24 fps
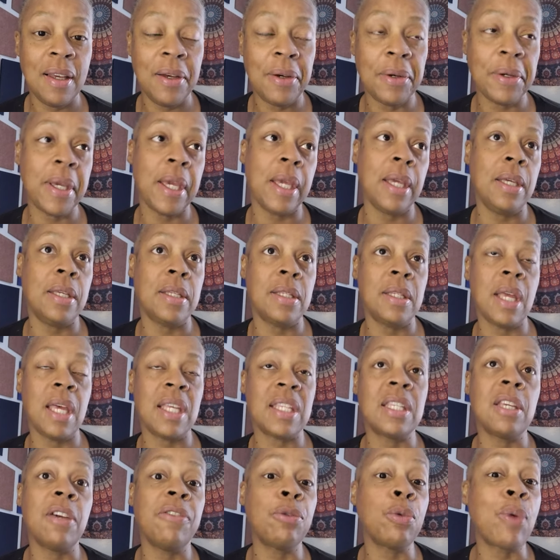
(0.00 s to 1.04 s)
Okay, it's
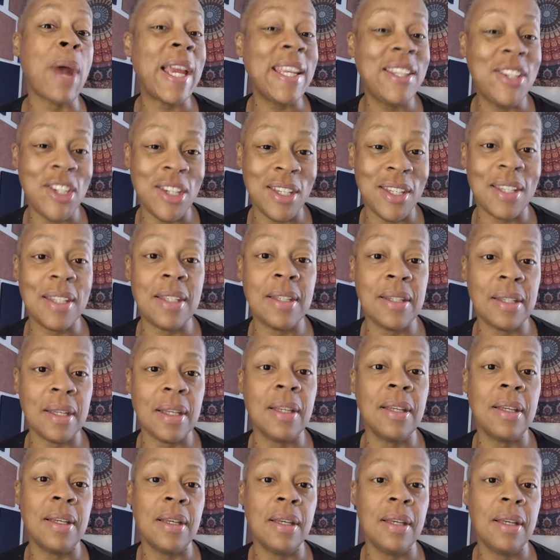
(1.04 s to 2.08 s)
not self-righteous.
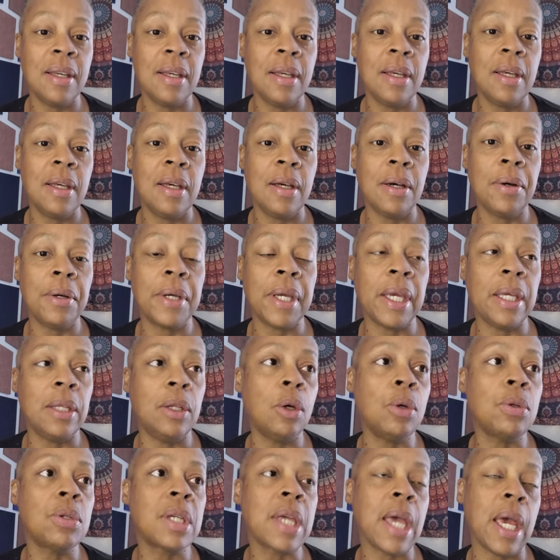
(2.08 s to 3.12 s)
Okay, and
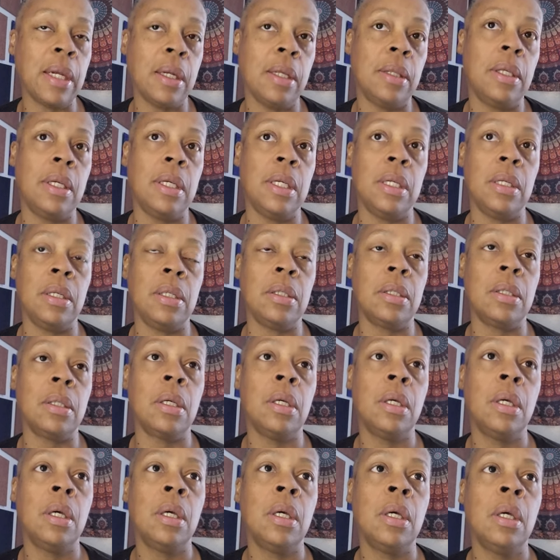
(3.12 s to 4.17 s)
those kind of things.